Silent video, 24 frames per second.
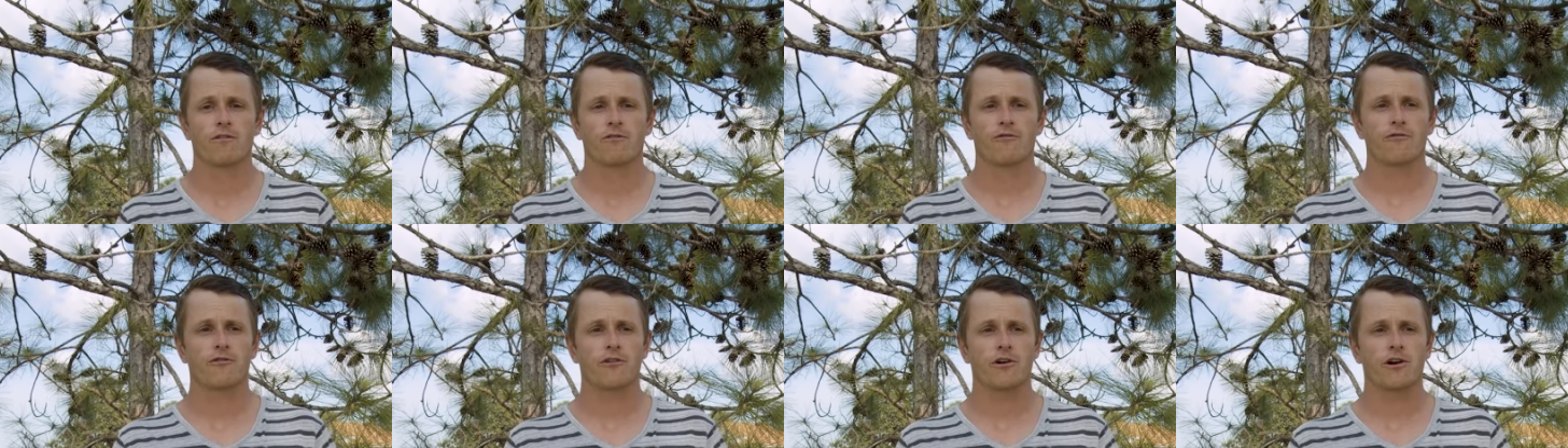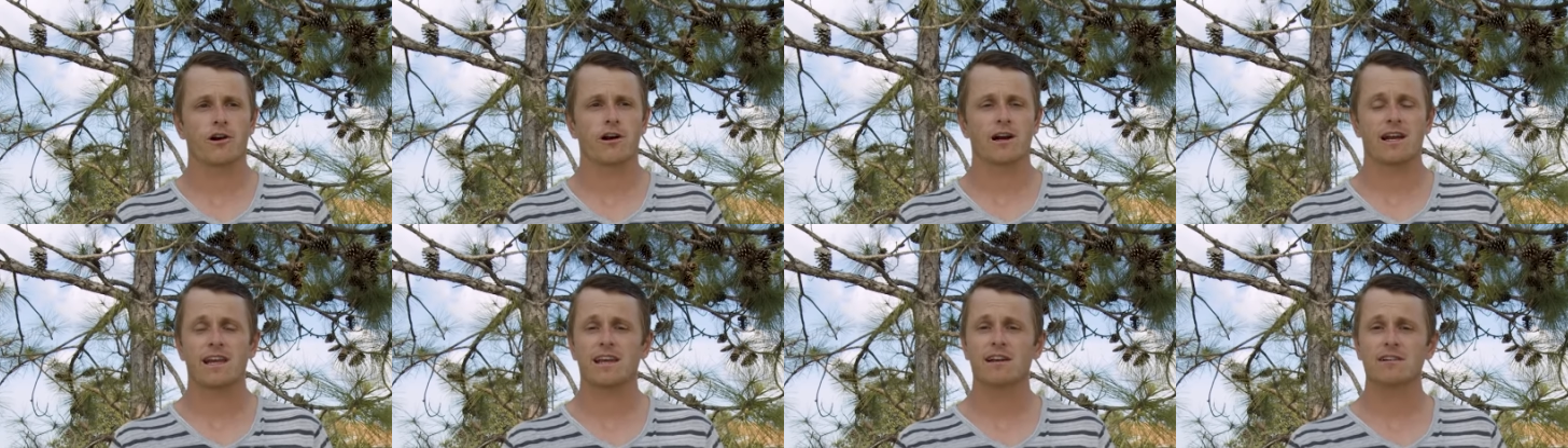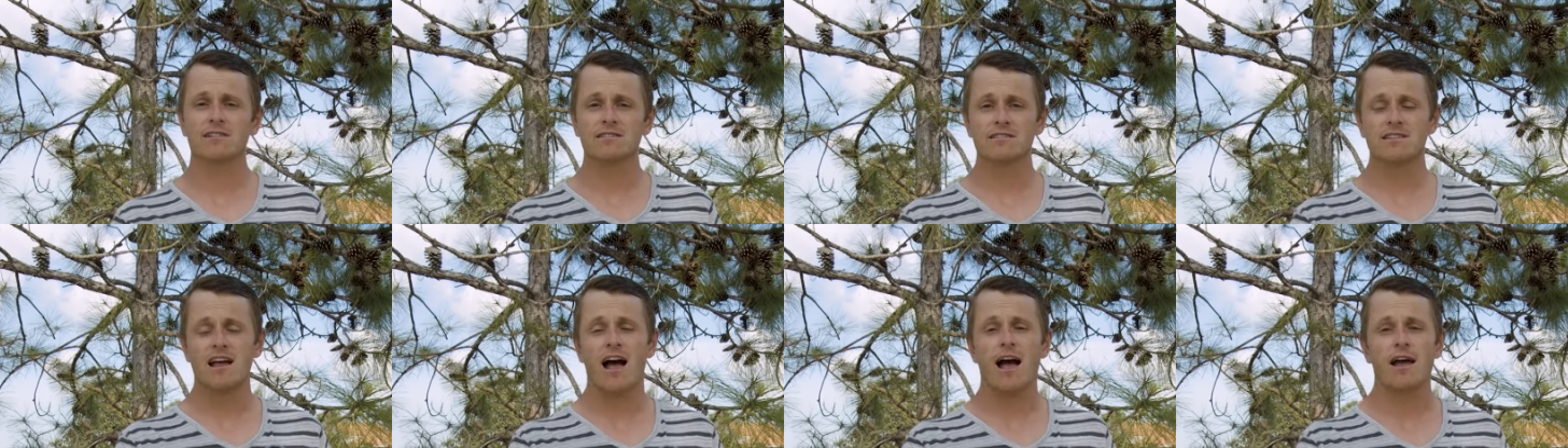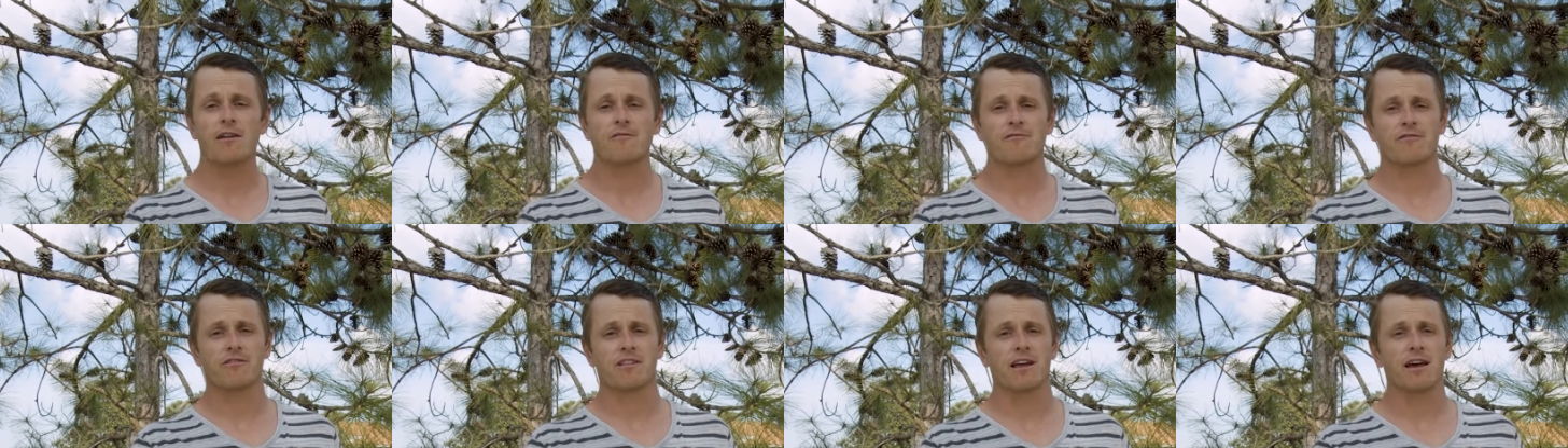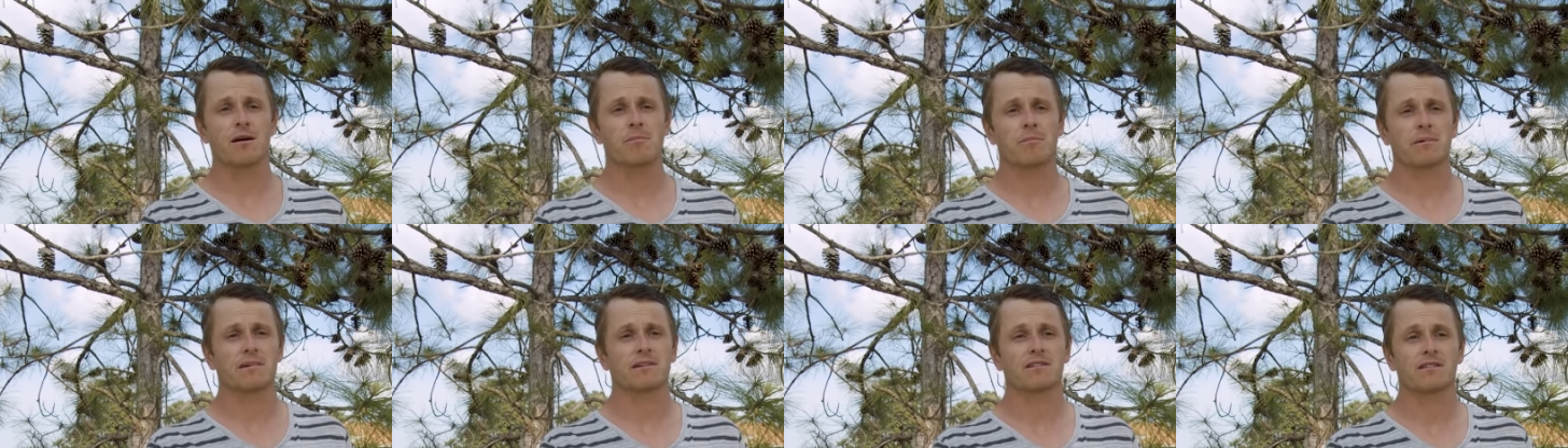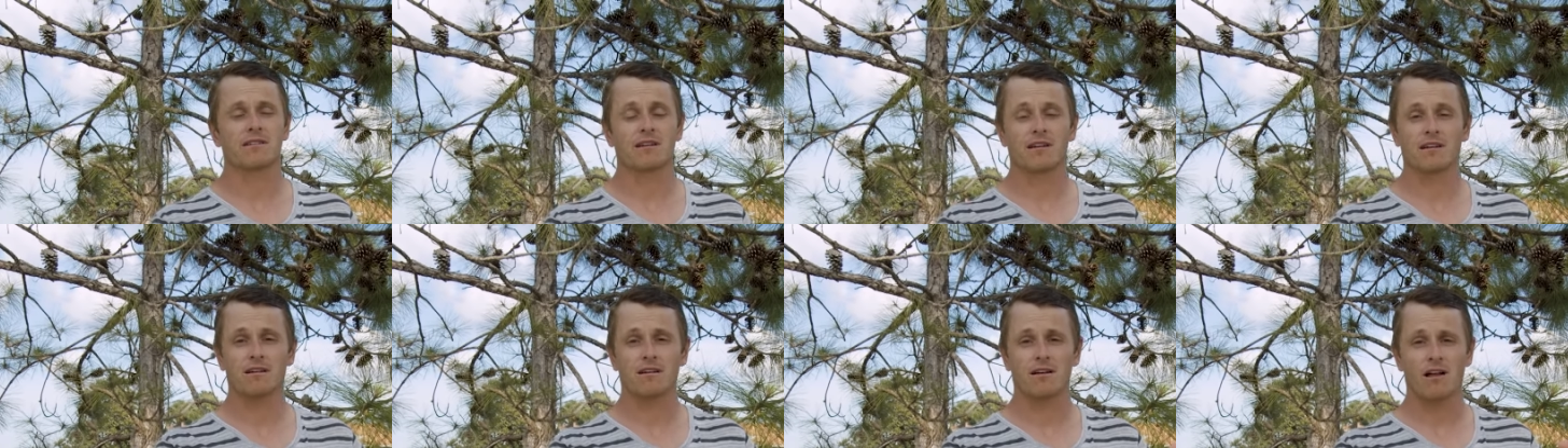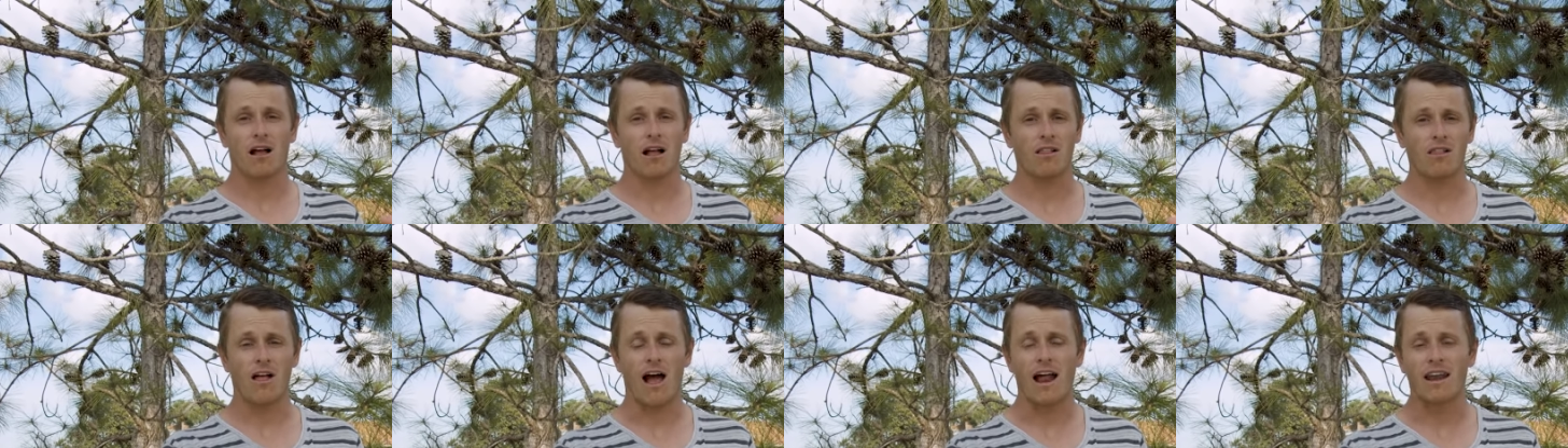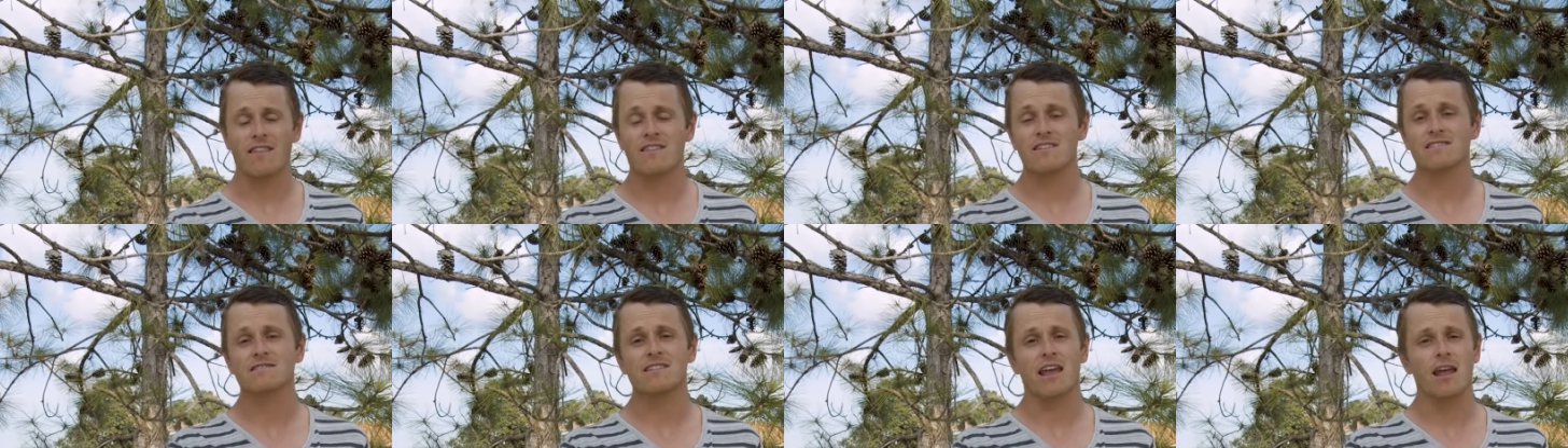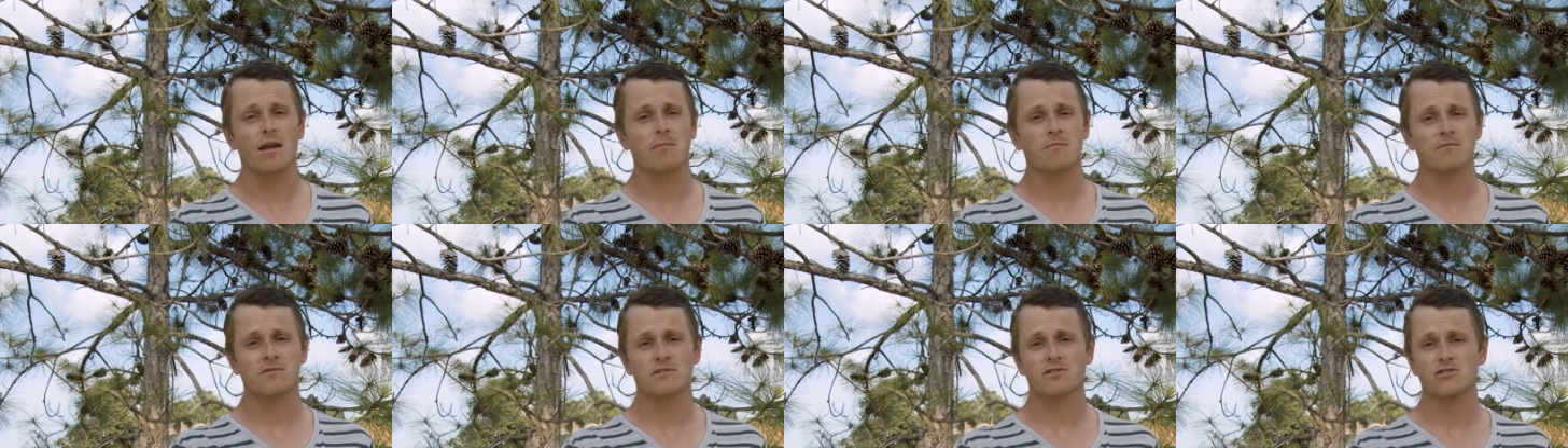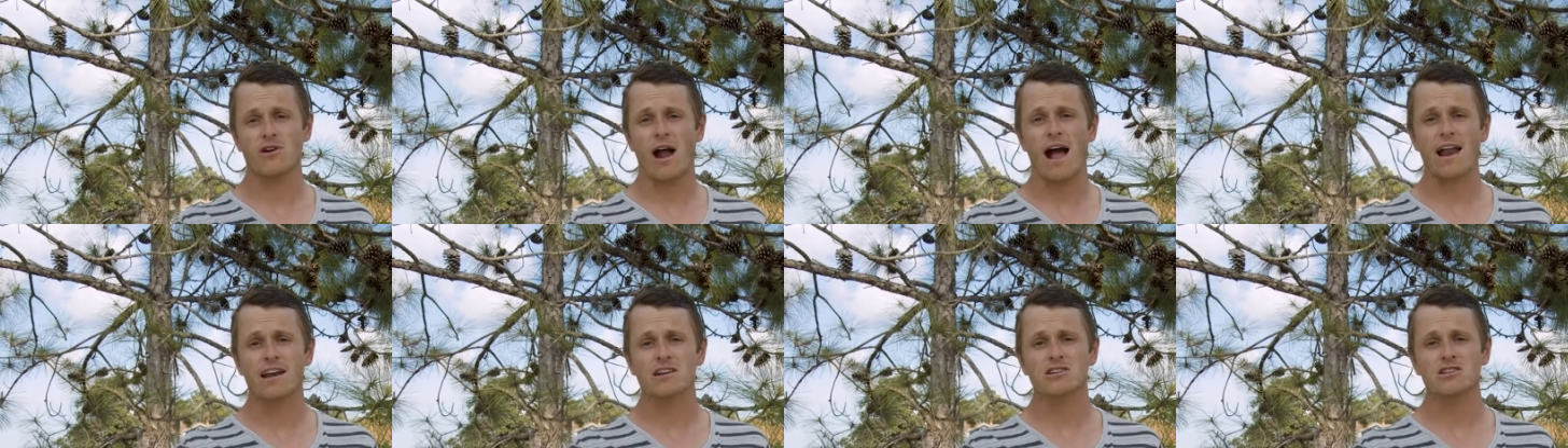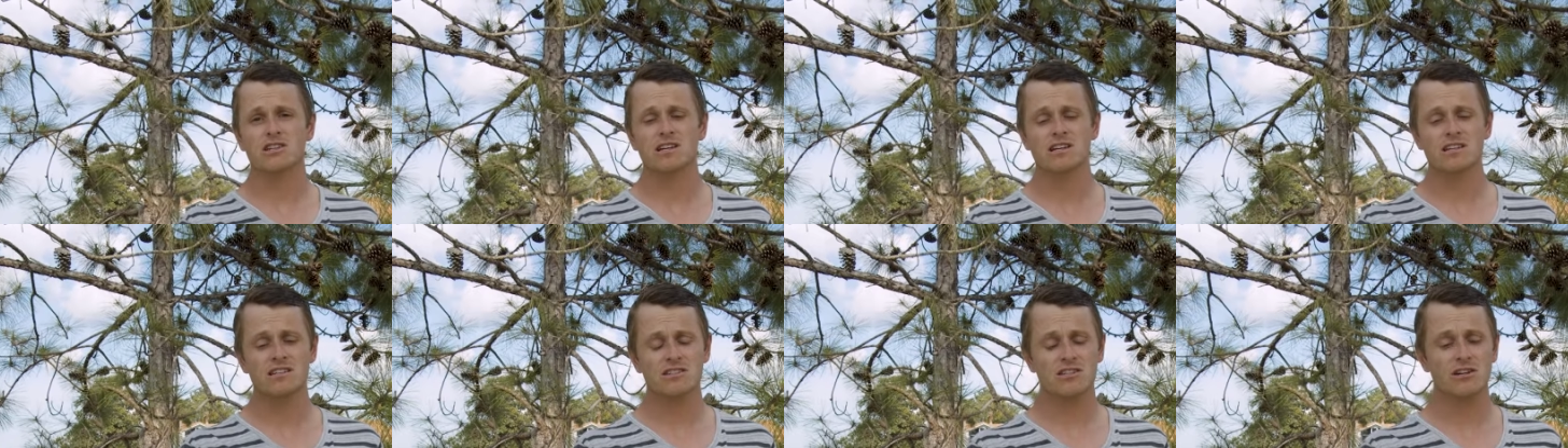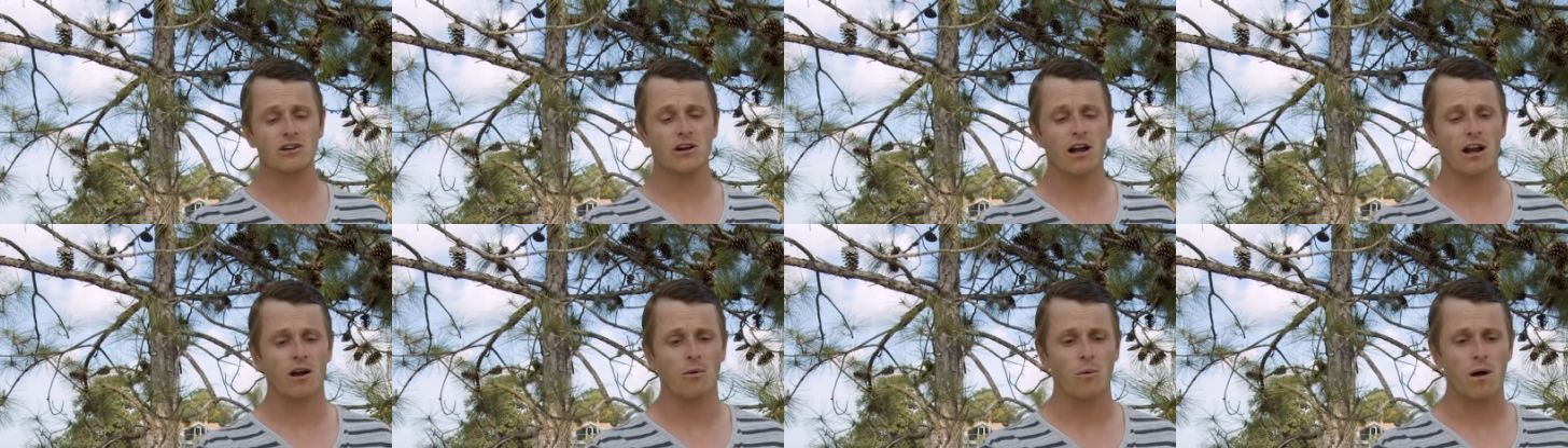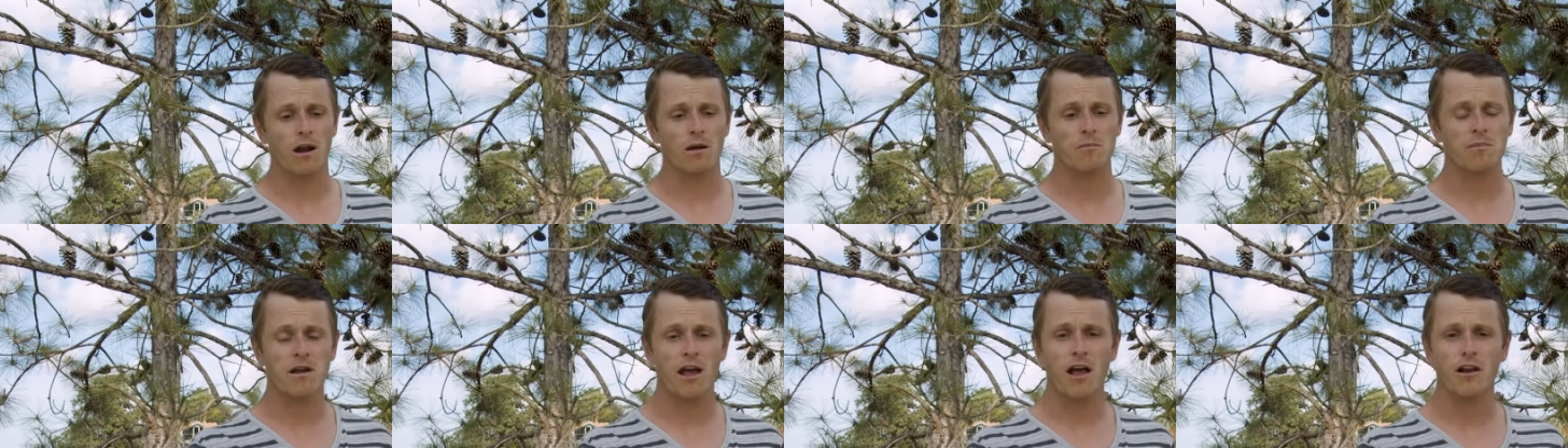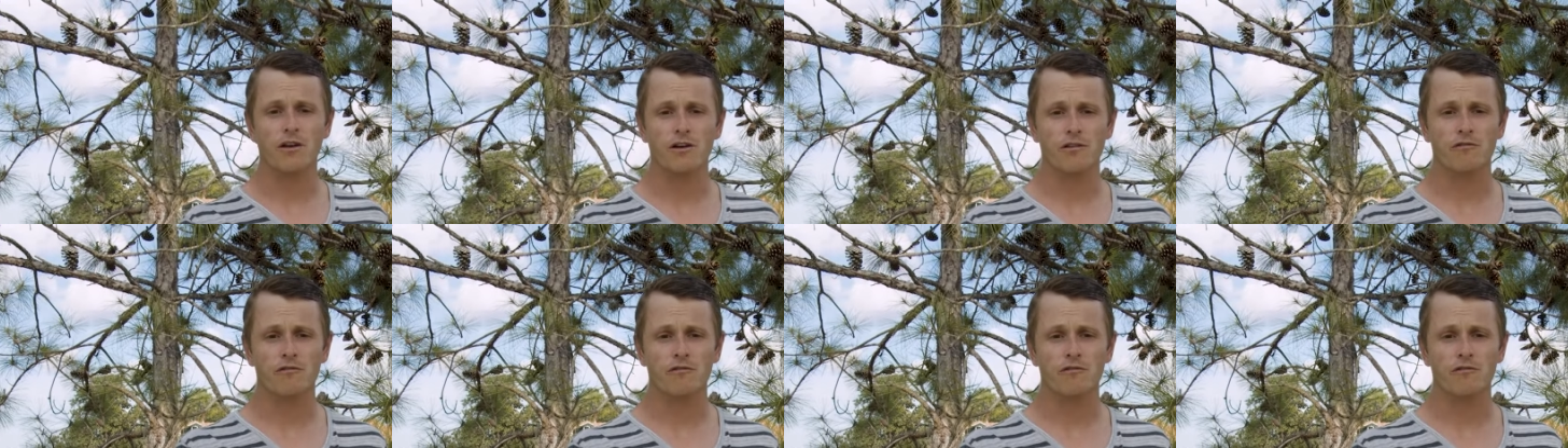For heel side flip, a lot of the same strategies. You're going to want to be on